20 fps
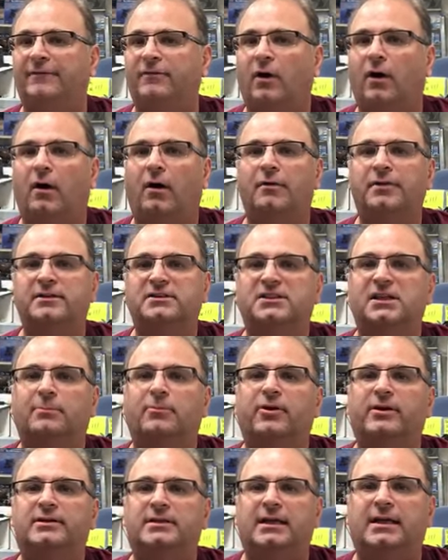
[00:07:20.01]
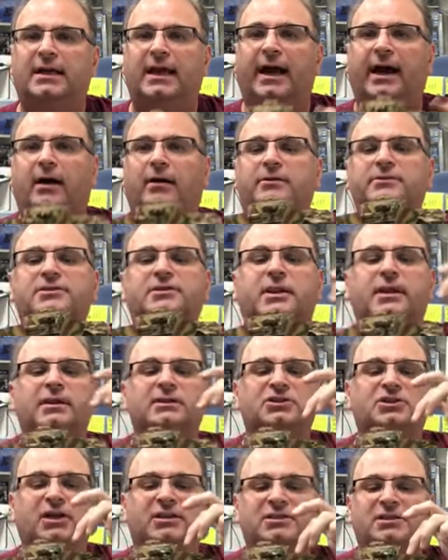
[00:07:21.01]
all the Zimmerit decals,
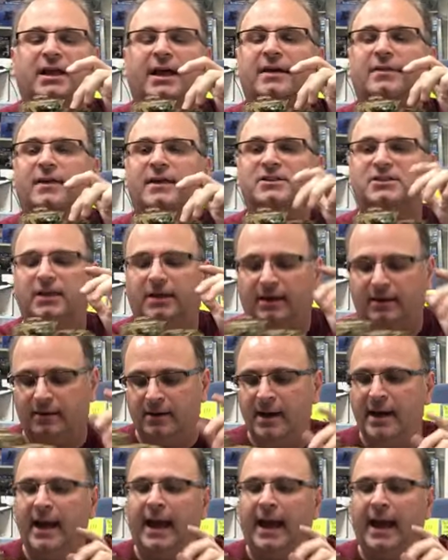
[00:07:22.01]
just like this here.